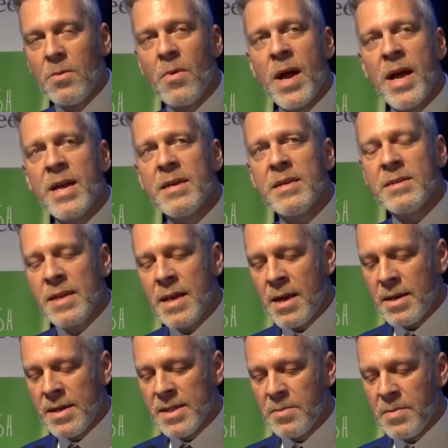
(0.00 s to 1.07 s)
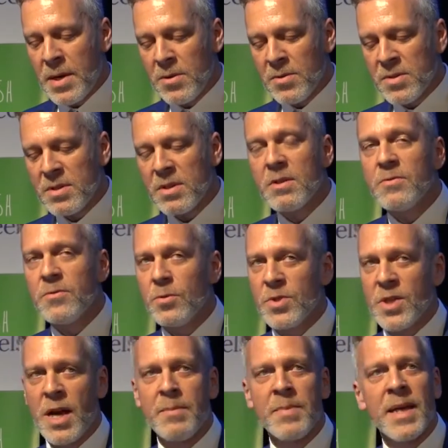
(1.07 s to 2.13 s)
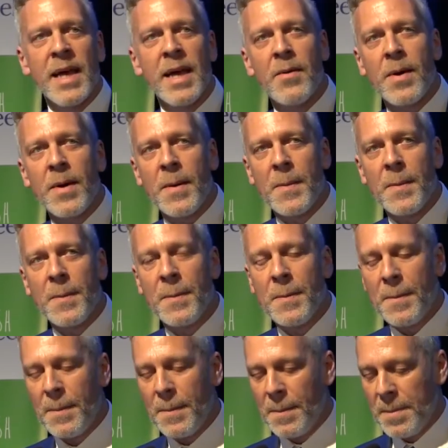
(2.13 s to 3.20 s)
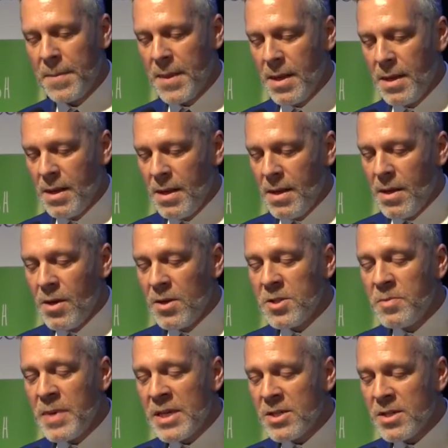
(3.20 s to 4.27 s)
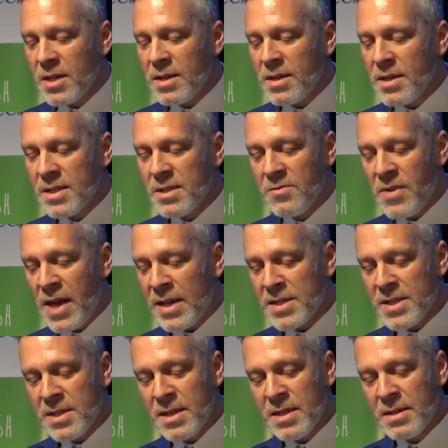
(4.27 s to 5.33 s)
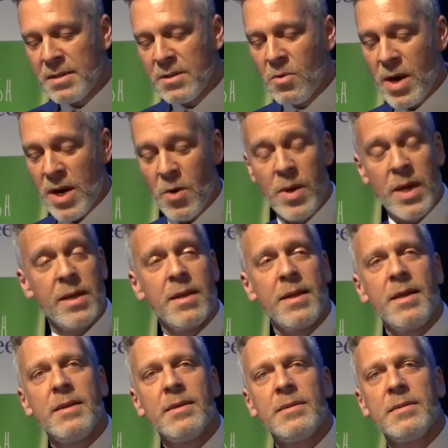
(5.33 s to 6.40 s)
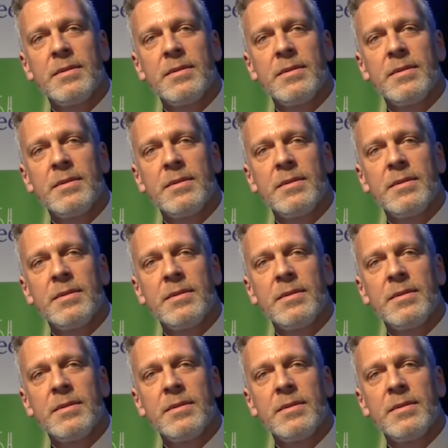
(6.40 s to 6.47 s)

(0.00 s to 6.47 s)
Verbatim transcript: Ray is now Isabel's full-time carer. Her dementia is advancing quite quickly,